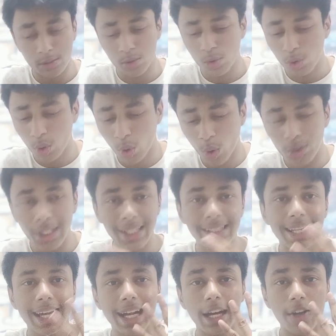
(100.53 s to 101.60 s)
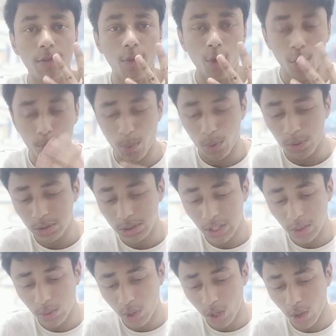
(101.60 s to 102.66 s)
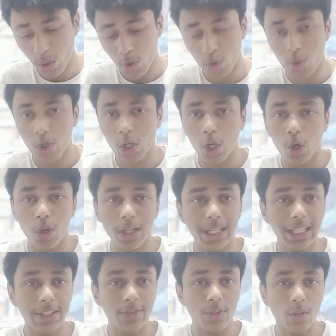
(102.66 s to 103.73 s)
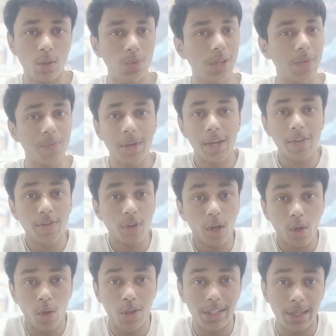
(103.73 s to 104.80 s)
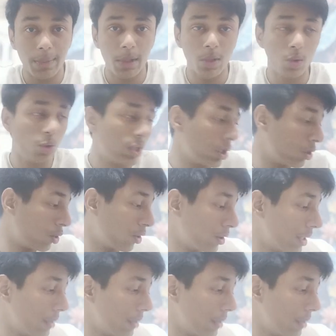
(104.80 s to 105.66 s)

You know that there are 4 points. Now you are going to recall each one of them. If you are not able to recall